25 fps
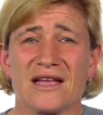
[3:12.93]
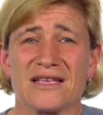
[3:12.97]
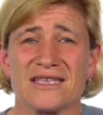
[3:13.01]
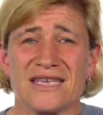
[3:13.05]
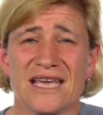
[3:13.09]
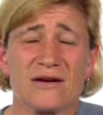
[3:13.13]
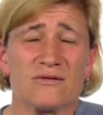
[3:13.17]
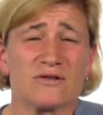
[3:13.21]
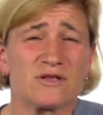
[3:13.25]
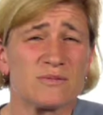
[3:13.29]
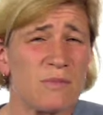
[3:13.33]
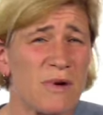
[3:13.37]

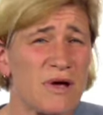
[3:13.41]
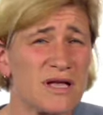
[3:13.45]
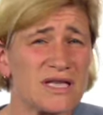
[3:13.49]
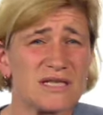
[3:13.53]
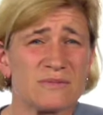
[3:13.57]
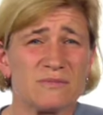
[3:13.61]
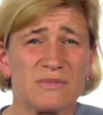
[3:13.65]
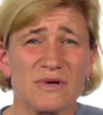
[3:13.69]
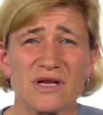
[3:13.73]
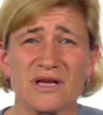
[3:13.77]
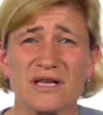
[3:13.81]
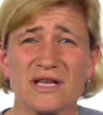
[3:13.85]
take
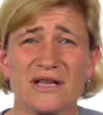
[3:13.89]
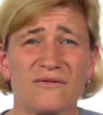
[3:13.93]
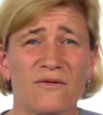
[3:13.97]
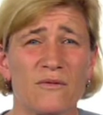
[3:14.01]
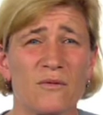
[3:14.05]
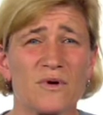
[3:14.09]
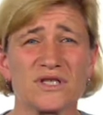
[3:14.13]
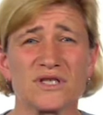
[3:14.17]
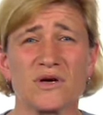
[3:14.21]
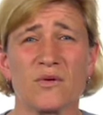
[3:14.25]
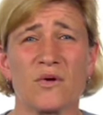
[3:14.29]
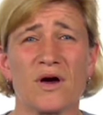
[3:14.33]
responsibility
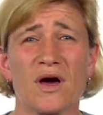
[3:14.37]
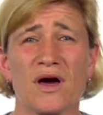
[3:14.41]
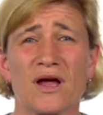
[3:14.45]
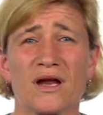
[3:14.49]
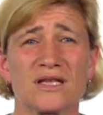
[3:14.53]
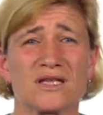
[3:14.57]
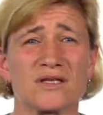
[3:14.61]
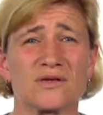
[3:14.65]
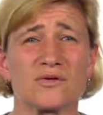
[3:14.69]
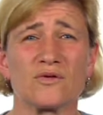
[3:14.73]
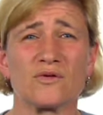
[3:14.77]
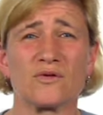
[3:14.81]
for what's going on
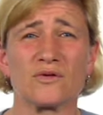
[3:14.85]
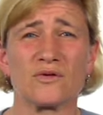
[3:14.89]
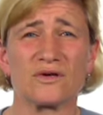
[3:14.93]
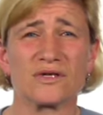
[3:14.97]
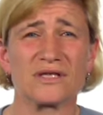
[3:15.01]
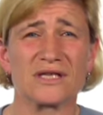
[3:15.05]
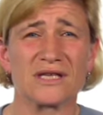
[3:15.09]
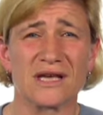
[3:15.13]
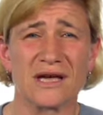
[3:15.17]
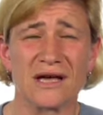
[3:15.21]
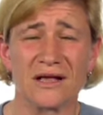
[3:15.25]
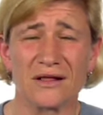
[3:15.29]
at
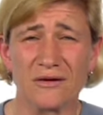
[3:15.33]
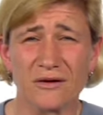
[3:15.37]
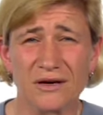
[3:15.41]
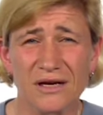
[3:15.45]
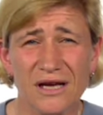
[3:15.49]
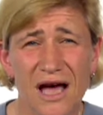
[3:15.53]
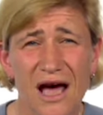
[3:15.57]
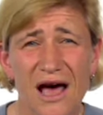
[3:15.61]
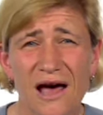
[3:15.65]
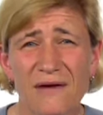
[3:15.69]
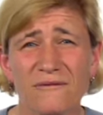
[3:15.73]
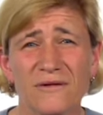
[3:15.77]
schools,
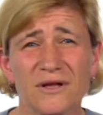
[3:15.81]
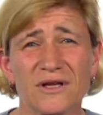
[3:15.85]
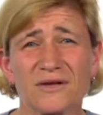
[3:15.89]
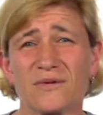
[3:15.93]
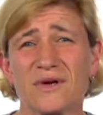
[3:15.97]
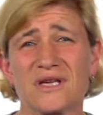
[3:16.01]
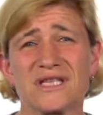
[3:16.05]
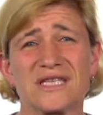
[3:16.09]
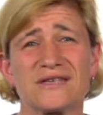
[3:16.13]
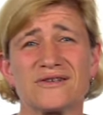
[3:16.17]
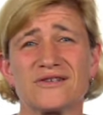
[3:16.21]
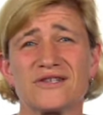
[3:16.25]
learn
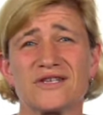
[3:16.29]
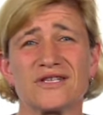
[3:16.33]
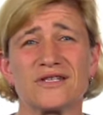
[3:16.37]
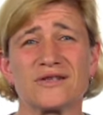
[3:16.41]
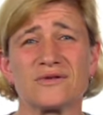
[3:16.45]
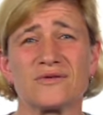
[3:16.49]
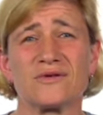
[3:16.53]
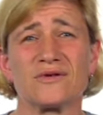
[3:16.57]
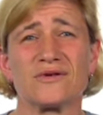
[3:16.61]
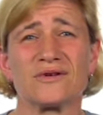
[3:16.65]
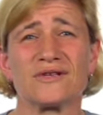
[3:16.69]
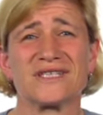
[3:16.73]
conflict resolution
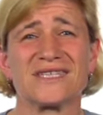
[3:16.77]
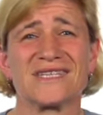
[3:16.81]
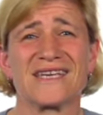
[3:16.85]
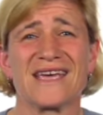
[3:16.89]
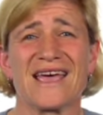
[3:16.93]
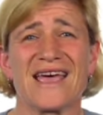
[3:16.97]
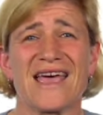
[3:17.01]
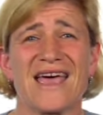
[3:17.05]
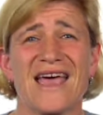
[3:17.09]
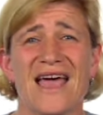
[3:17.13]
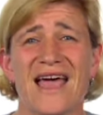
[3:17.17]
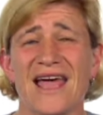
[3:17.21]
tools,
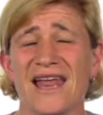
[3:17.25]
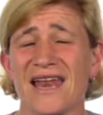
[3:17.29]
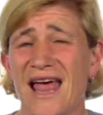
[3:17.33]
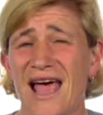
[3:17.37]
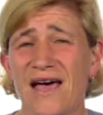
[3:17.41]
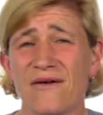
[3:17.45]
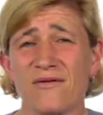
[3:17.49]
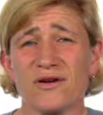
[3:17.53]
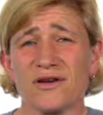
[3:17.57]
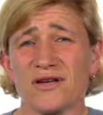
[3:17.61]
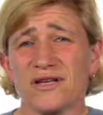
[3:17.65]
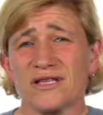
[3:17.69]
and
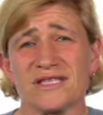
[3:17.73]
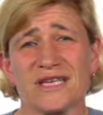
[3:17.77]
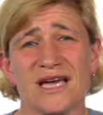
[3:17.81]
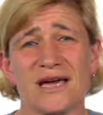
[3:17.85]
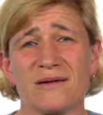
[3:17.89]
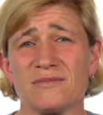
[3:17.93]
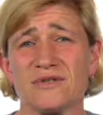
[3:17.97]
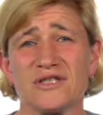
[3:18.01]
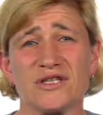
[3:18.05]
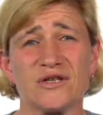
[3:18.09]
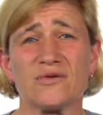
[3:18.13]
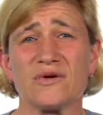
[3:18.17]
have a good
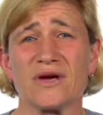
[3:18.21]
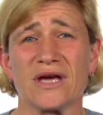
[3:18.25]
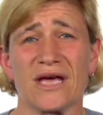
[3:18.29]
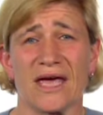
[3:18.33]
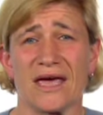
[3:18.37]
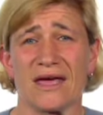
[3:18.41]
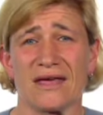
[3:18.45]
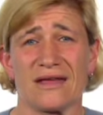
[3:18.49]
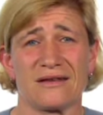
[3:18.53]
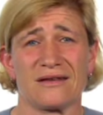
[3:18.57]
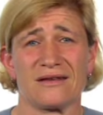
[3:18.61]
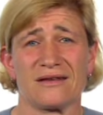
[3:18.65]
time doing
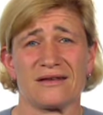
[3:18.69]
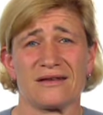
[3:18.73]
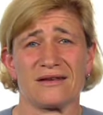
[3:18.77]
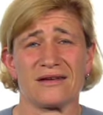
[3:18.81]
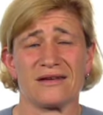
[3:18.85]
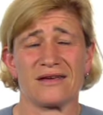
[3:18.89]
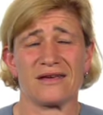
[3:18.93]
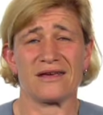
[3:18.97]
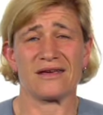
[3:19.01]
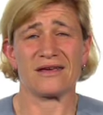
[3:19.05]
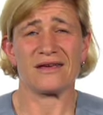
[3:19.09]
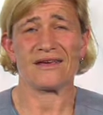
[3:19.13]
it.
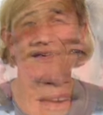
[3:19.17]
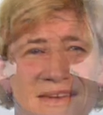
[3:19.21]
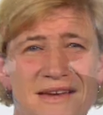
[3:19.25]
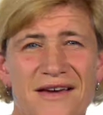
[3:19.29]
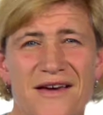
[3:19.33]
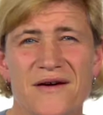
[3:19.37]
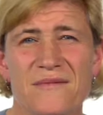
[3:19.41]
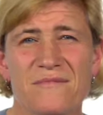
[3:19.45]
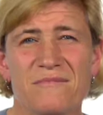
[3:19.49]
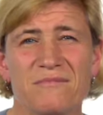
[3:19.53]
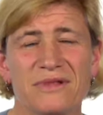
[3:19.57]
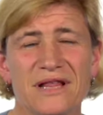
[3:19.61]

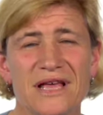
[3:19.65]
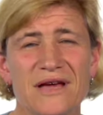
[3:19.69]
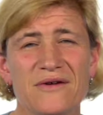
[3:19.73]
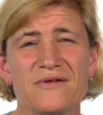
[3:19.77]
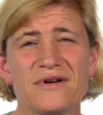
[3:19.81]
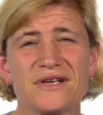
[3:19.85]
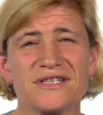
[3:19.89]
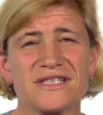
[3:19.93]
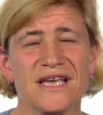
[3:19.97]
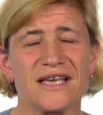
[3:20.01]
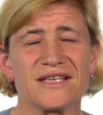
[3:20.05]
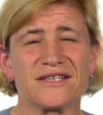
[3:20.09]

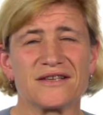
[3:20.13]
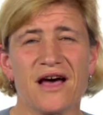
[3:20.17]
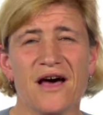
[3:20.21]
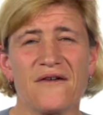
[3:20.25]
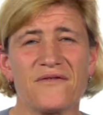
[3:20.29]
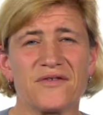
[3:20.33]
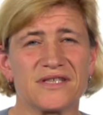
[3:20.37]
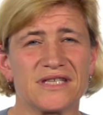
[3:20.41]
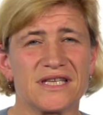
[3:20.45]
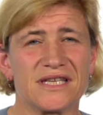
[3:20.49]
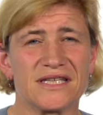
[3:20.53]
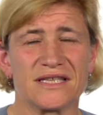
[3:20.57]
Playworks has
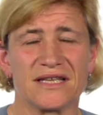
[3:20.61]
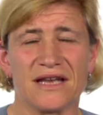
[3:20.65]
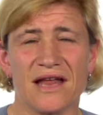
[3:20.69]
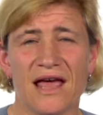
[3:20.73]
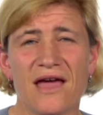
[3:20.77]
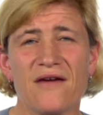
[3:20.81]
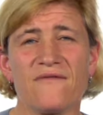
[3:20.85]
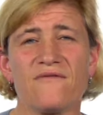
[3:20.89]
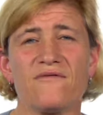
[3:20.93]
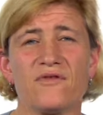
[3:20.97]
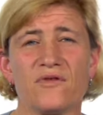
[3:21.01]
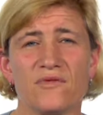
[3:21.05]
offices in
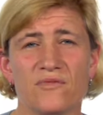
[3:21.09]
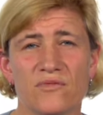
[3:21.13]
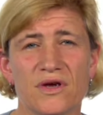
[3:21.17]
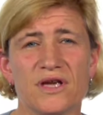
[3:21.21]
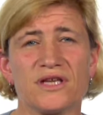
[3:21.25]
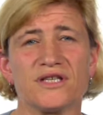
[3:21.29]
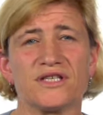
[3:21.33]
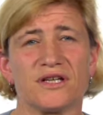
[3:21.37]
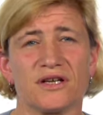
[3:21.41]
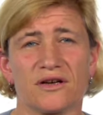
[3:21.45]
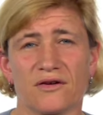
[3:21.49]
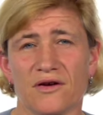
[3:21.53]
every
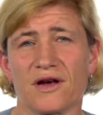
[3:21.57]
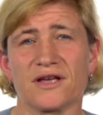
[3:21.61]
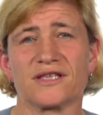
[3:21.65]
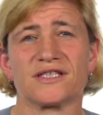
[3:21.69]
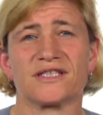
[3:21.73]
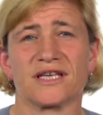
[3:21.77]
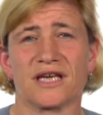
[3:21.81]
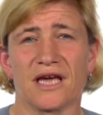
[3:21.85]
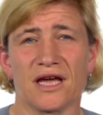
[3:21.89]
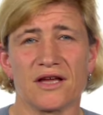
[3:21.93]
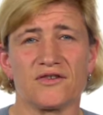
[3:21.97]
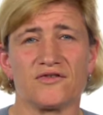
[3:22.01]
region across
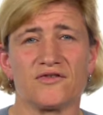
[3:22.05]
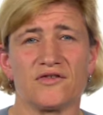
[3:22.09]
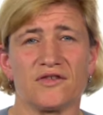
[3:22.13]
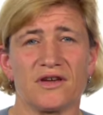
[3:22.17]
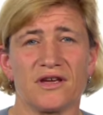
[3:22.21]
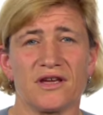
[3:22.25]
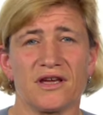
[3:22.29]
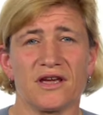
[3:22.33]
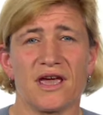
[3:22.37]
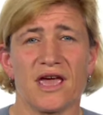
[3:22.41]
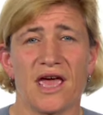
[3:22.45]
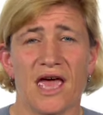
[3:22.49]
the
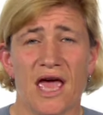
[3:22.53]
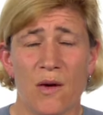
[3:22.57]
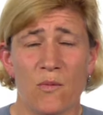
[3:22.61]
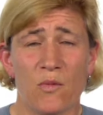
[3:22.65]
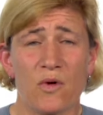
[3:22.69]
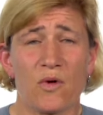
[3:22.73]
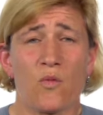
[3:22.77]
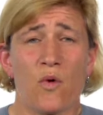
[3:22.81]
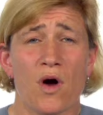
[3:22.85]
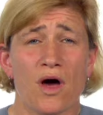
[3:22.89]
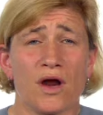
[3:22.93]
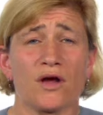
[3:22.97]
country, and
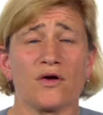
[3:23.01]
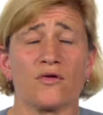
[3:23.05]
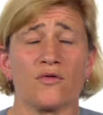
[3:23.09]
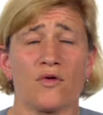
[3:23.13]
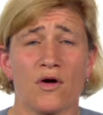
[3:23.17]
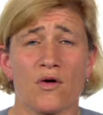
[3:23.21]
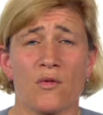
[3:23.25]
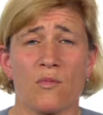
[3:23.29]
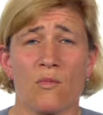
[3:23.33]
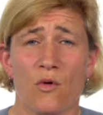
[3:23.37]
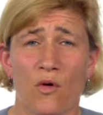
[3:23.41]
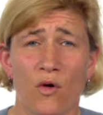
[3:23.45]
we want to
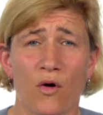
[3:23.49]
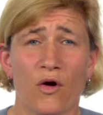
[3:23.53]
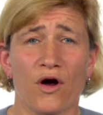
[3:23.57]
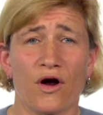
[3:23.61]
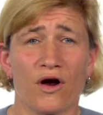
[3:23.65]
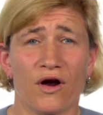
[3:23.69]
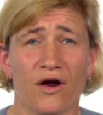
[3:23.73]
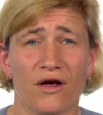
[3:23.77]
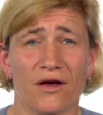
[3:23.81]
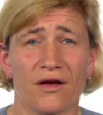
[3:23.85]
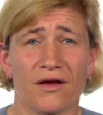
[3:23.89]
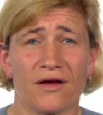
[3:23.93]
grow
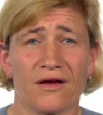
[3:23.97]
more.